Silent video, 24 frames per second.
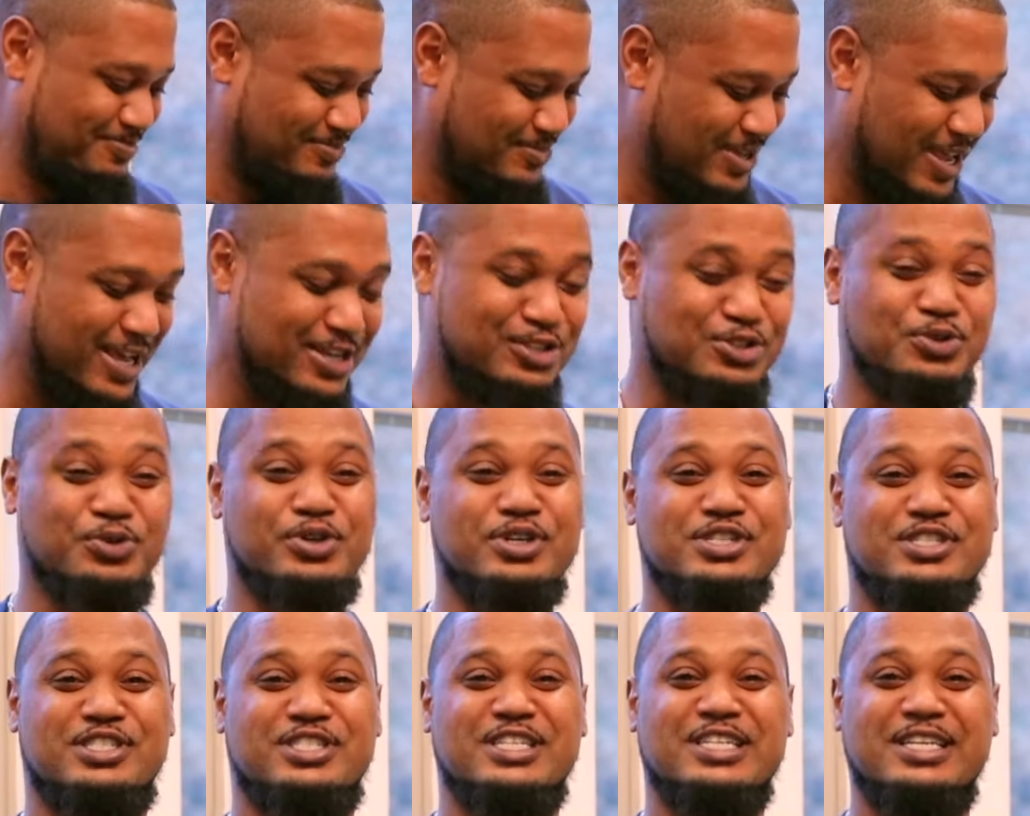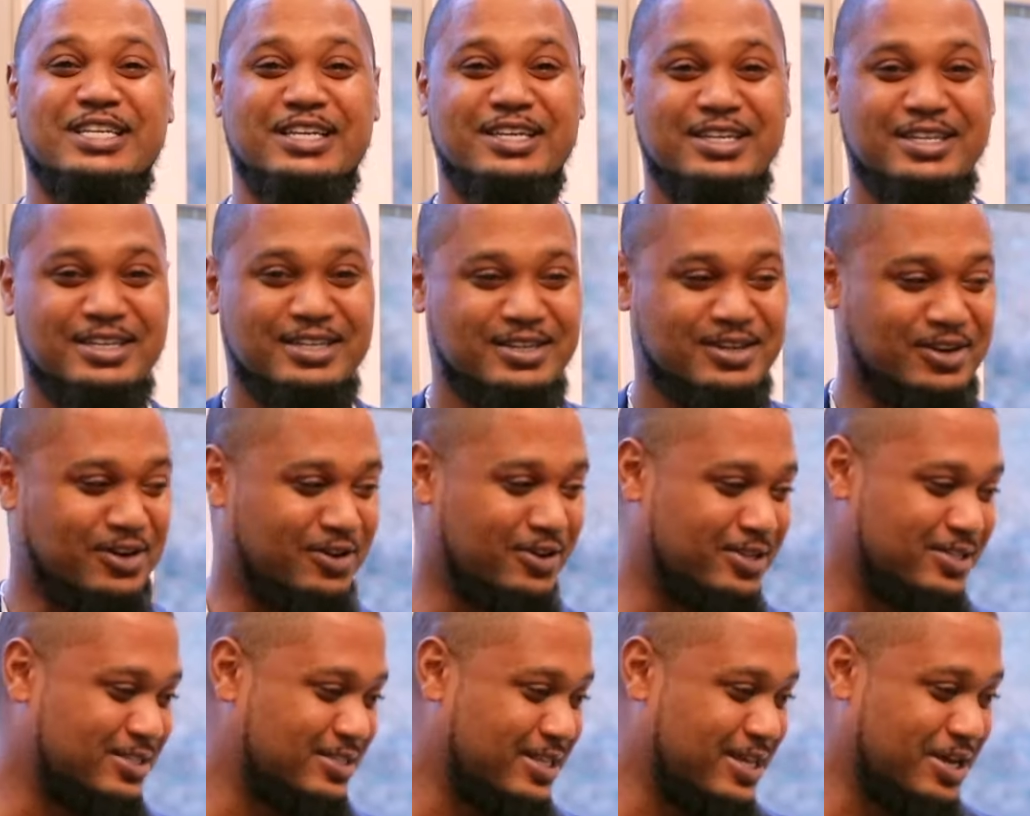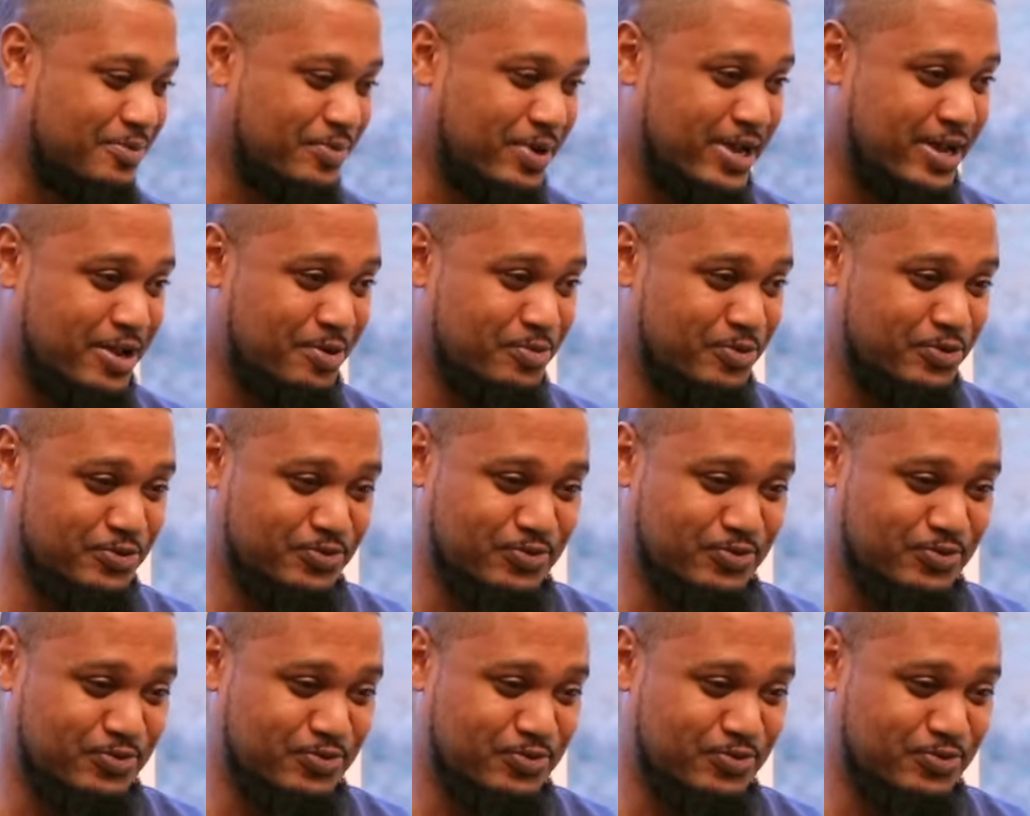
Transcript: As you can see, mm-hmm. all these damn animals